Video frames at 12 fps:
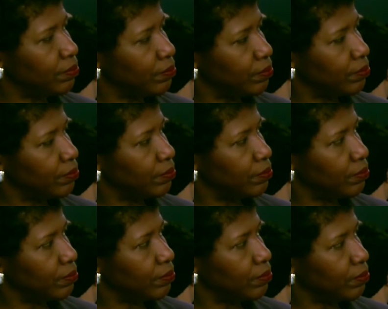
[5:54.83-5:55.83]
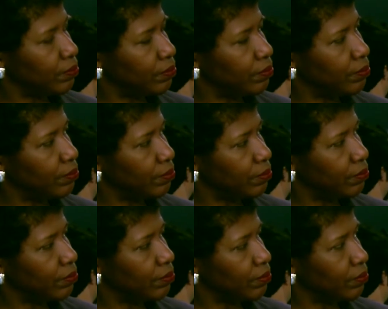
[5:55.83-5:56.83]

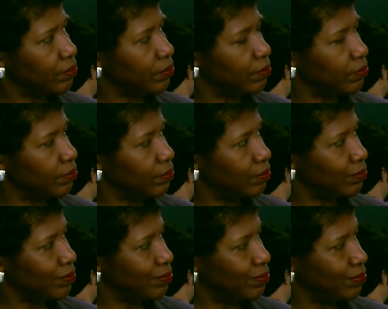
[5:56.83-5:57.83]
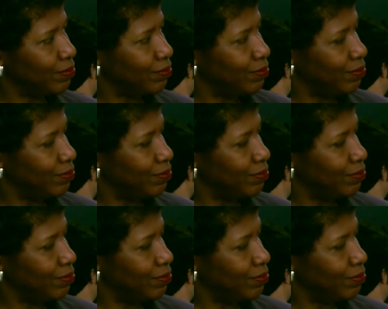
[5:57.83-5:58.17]
The person shown says nothing.